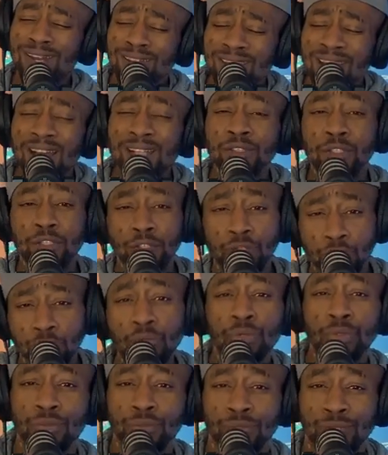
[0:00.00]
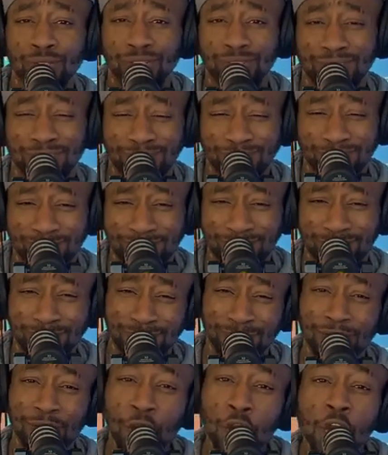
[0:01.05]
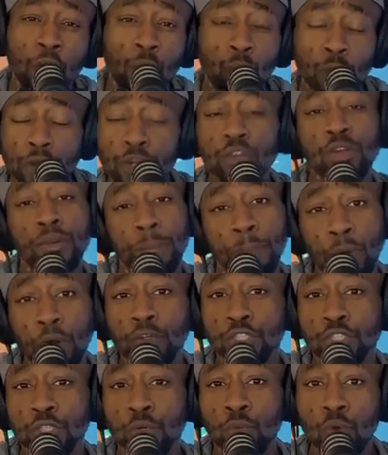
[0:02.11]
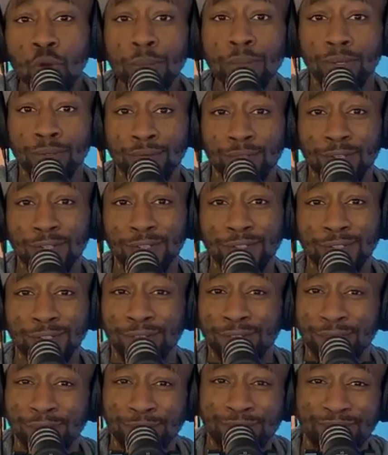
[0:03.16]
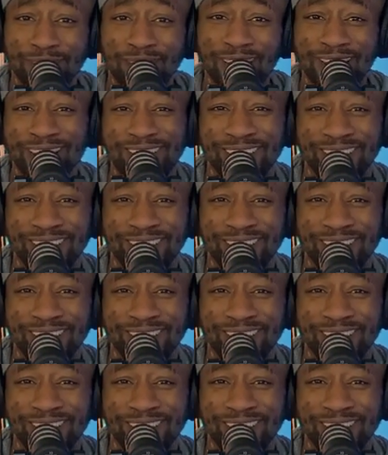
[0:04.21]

not to do when you're approaching a woman. Okay,